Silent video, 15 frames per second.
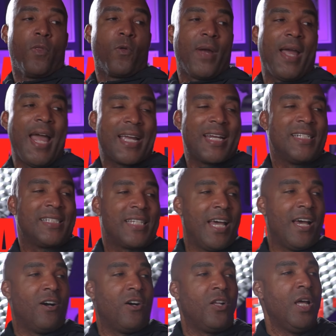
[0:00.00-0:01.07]
The way I can
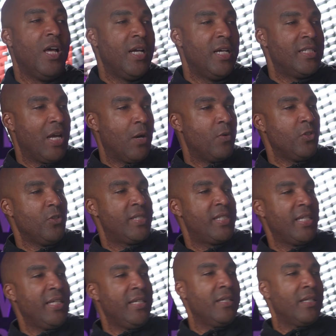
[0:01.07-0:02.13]
tell is that when you
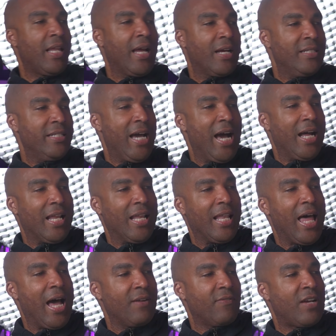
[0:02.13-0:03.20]
see like not a
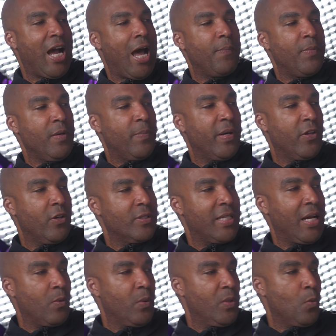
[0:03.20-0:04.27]
lot of copy, but there's
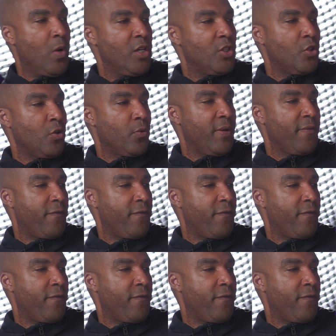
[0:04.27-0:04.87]
like 1, 2, 3,